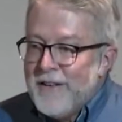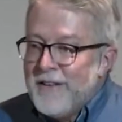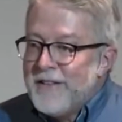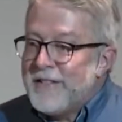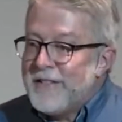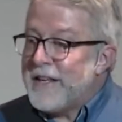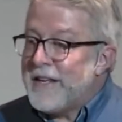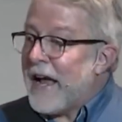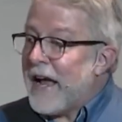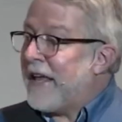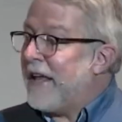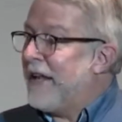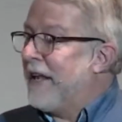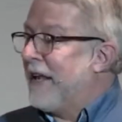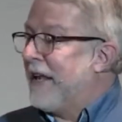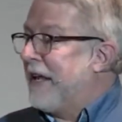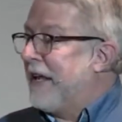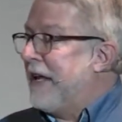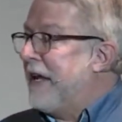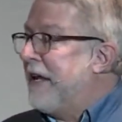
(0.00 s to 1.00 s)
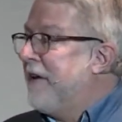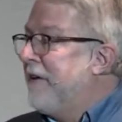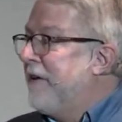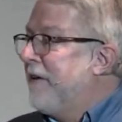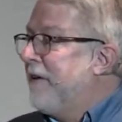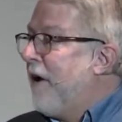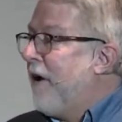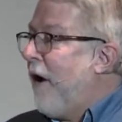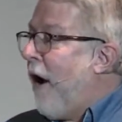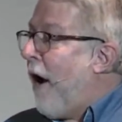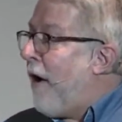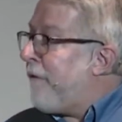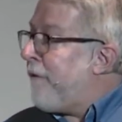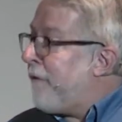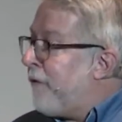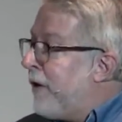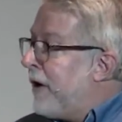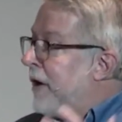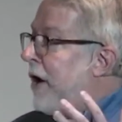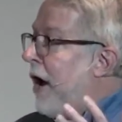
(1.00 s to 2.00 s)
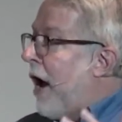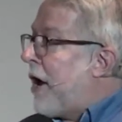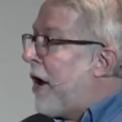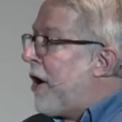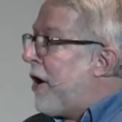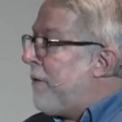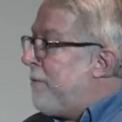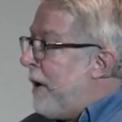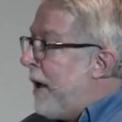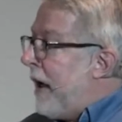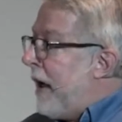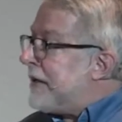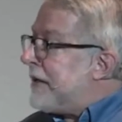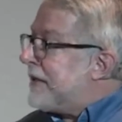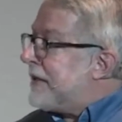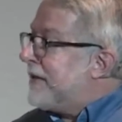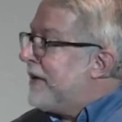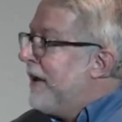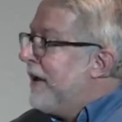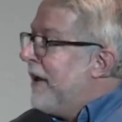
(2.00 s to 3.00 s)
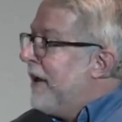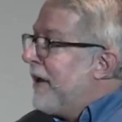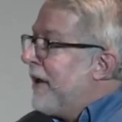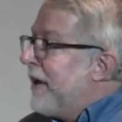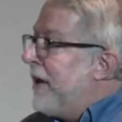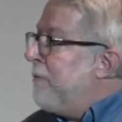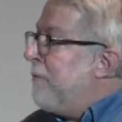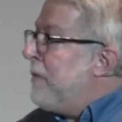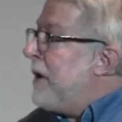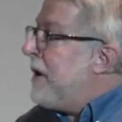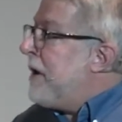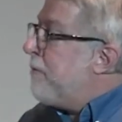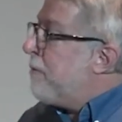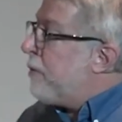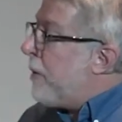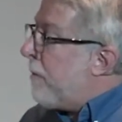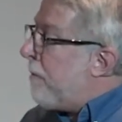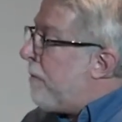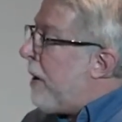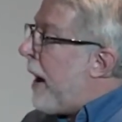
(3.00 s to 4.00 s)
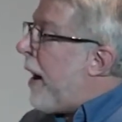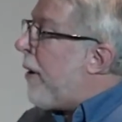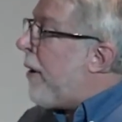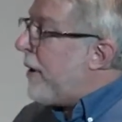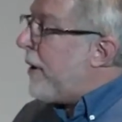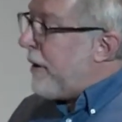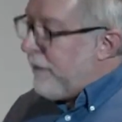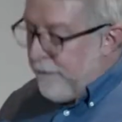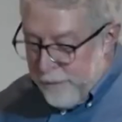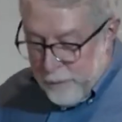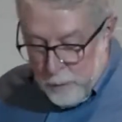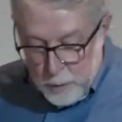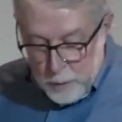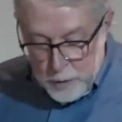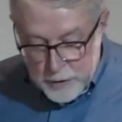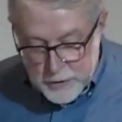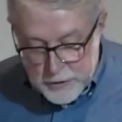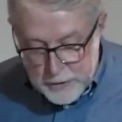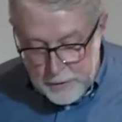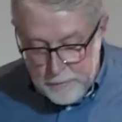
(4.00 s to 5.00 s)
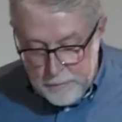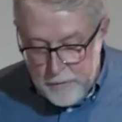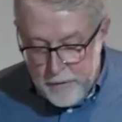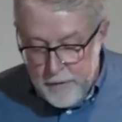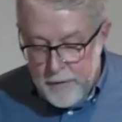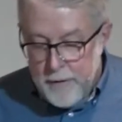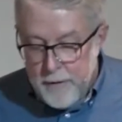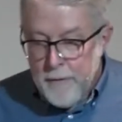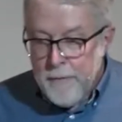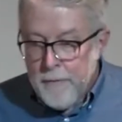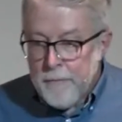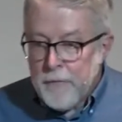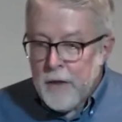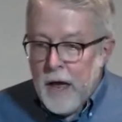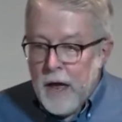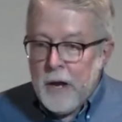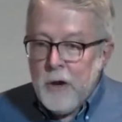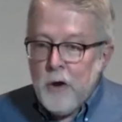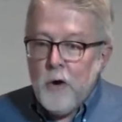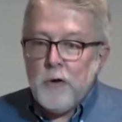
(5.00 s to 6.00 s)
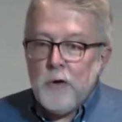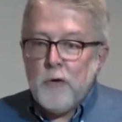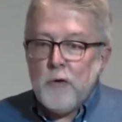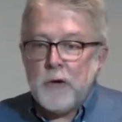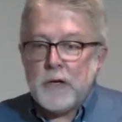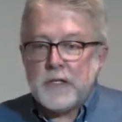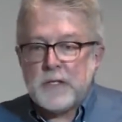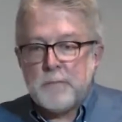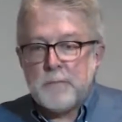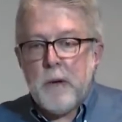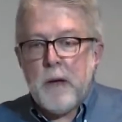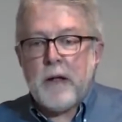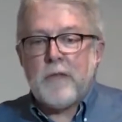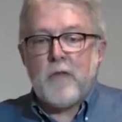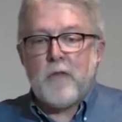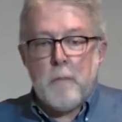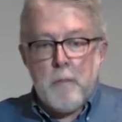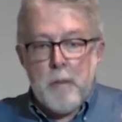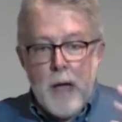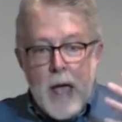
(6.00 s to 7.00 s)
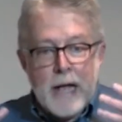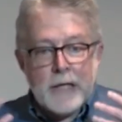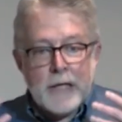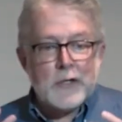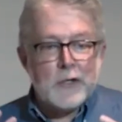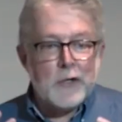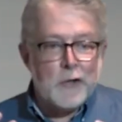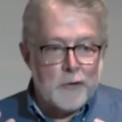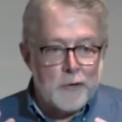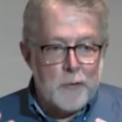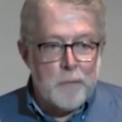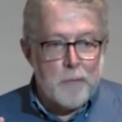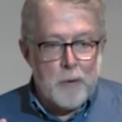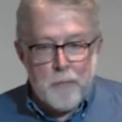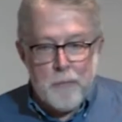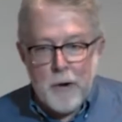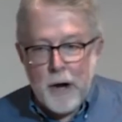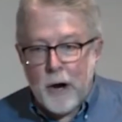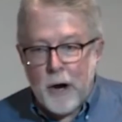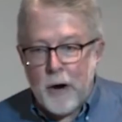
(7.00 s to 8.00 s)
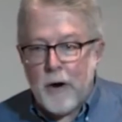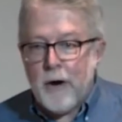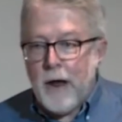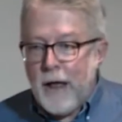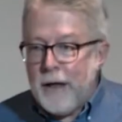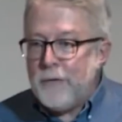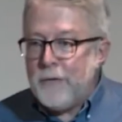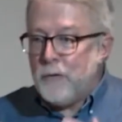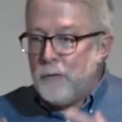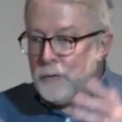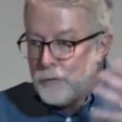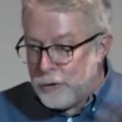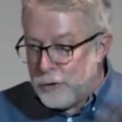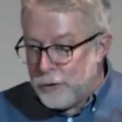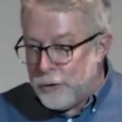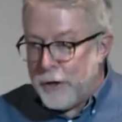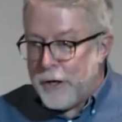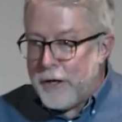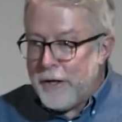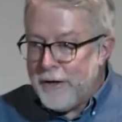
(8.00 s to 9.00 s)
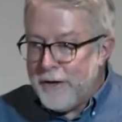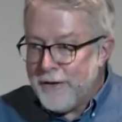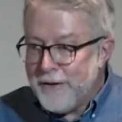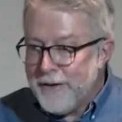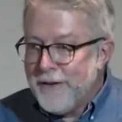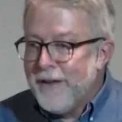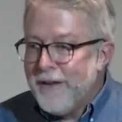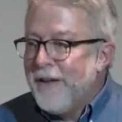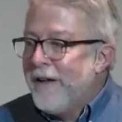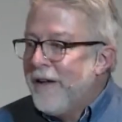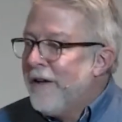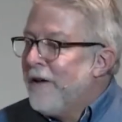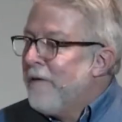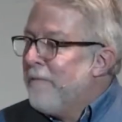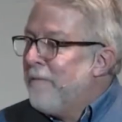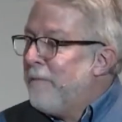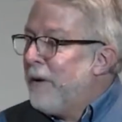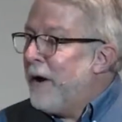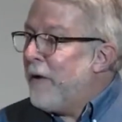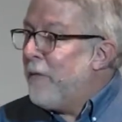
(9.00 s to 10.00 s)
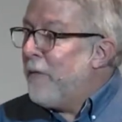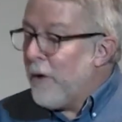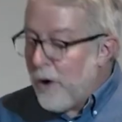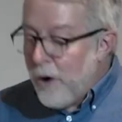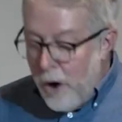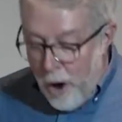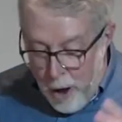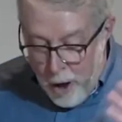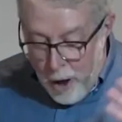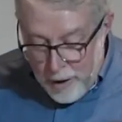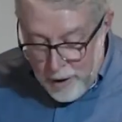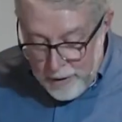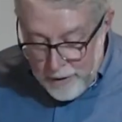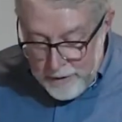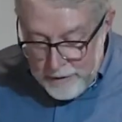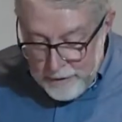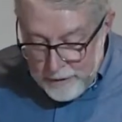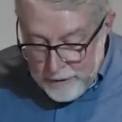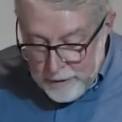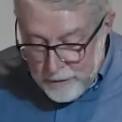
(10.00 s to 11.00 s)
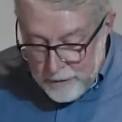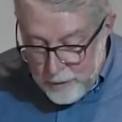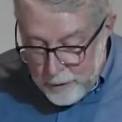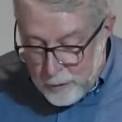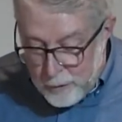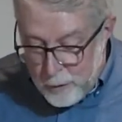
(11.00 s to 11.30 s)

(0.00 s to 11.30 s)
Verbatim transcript: Secondly, offering God our best can mean preparing for worship. I know you expect the pastor to prepare, and you should, but we're all the